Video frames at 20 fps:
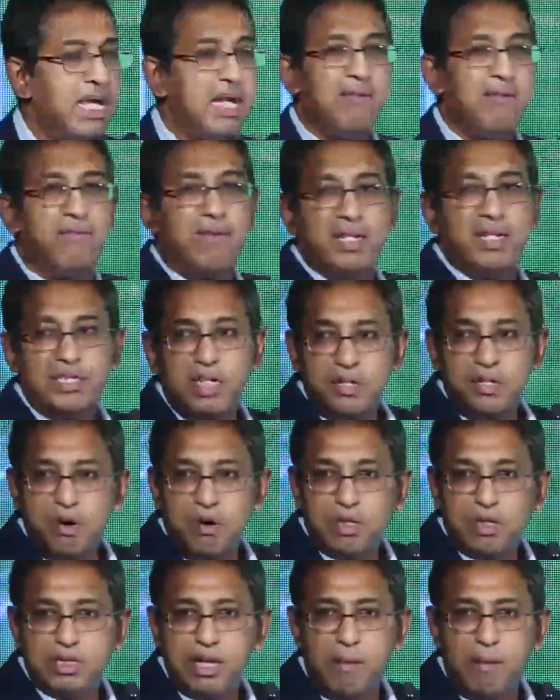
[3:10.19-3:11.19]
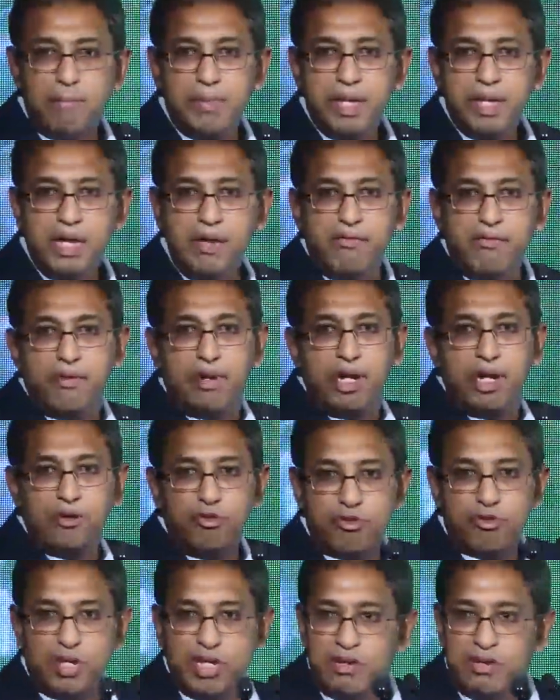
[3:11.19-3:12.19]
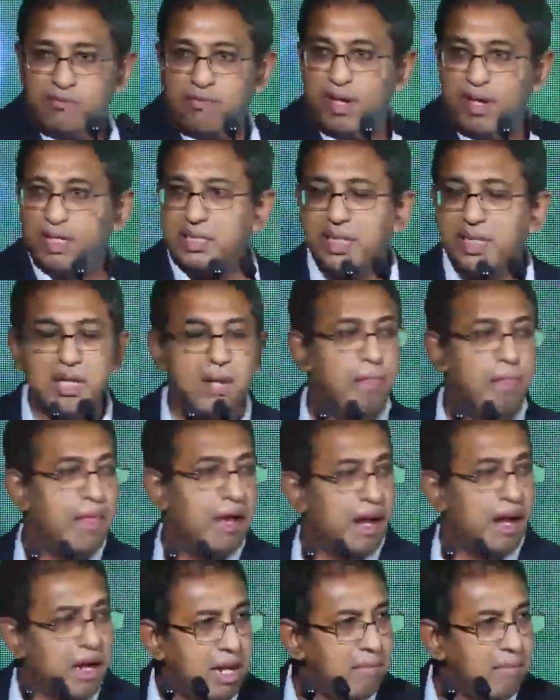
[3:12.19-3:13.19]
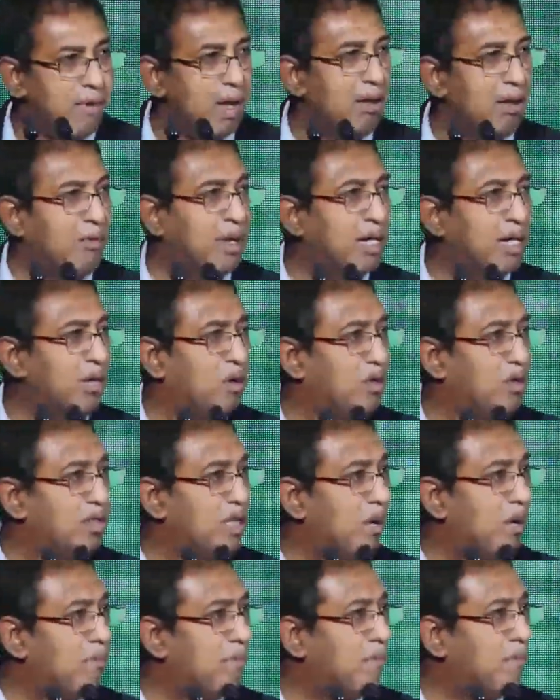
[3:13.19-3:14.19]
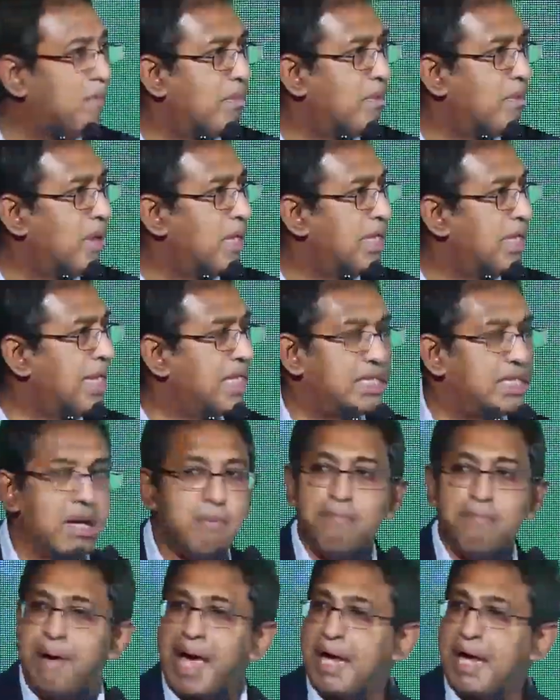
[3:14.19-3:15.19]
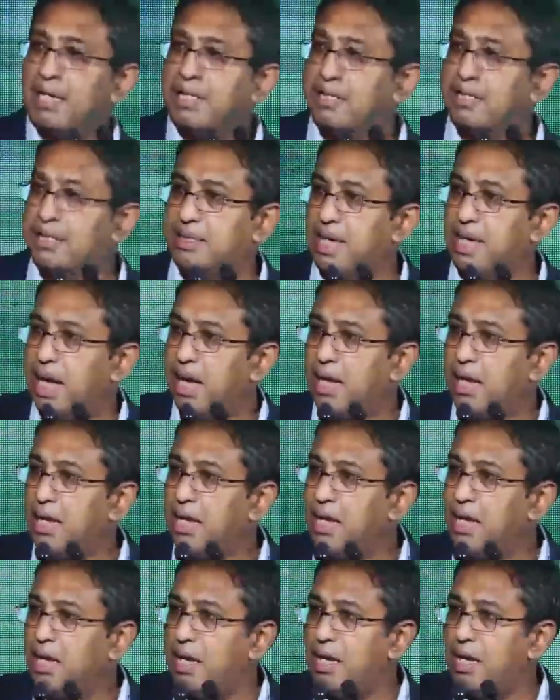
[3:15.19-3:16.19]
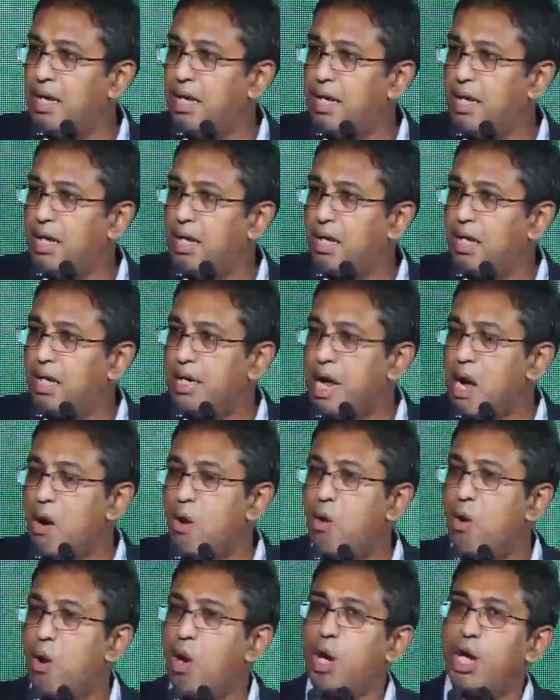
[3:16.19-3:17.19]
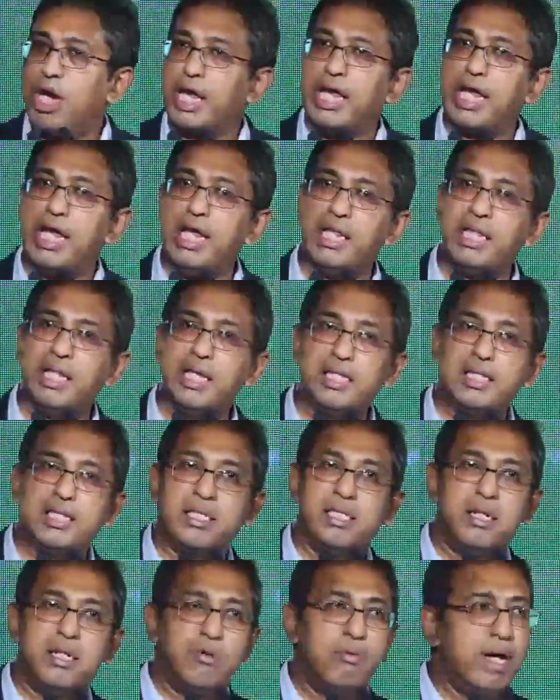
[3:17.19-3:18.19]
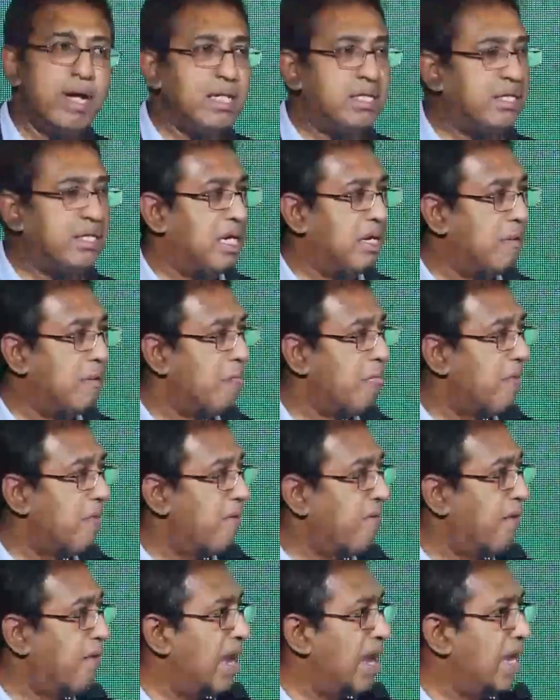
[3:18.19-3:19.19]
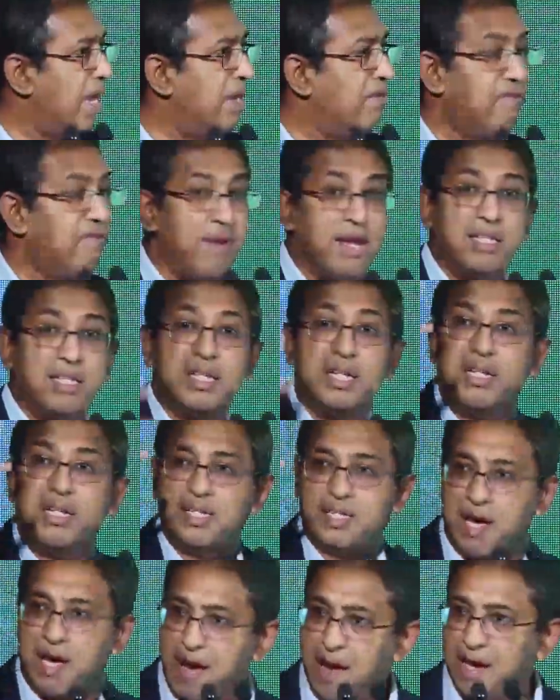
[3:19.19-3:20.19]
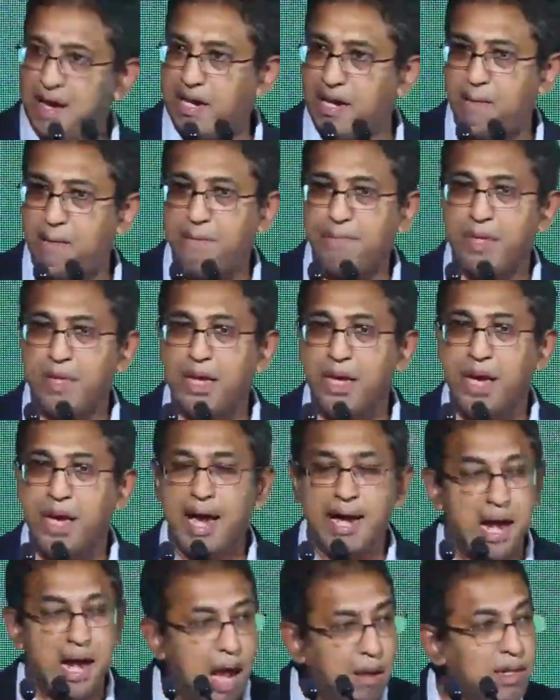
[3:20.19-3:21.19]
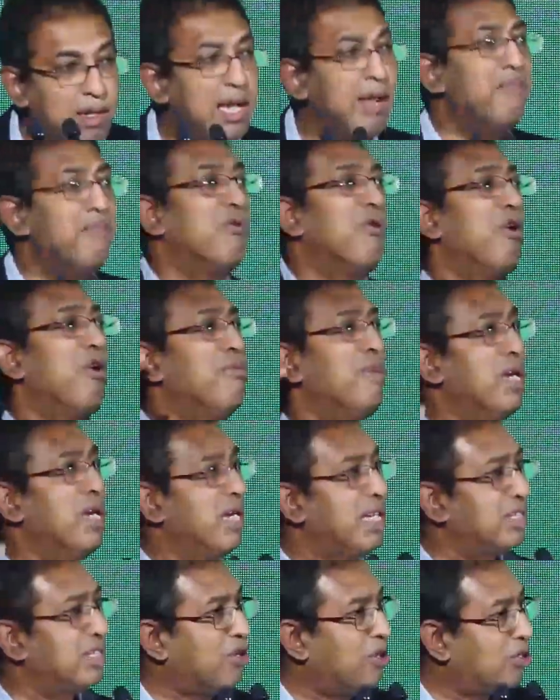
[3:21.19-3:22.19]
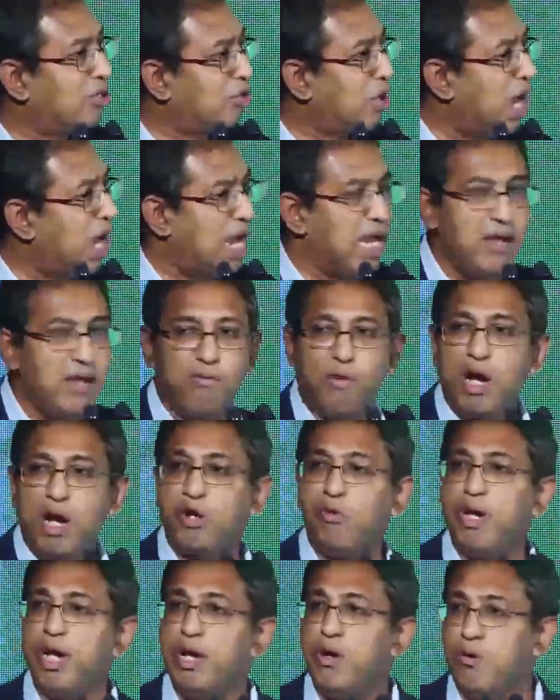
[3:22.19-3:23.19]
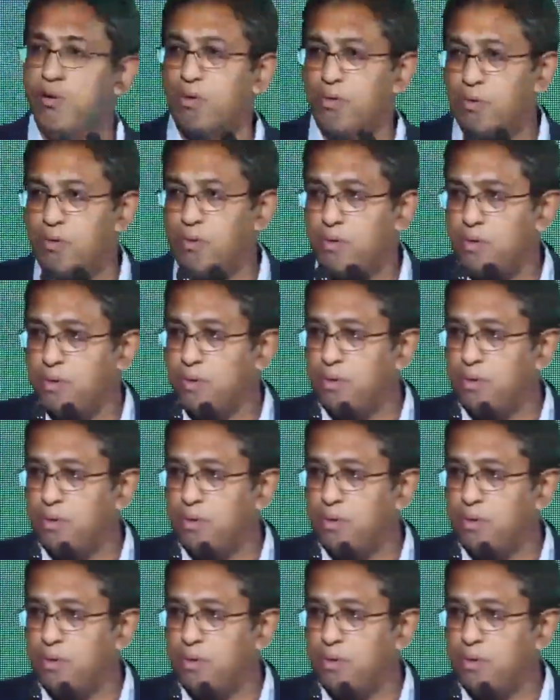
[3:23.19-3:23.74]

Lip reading: inflation goes up. If you reduce inflation, unemployment goes up. There is some balance there. Now, in this situation where inflation is high and unemployment is also high, what do?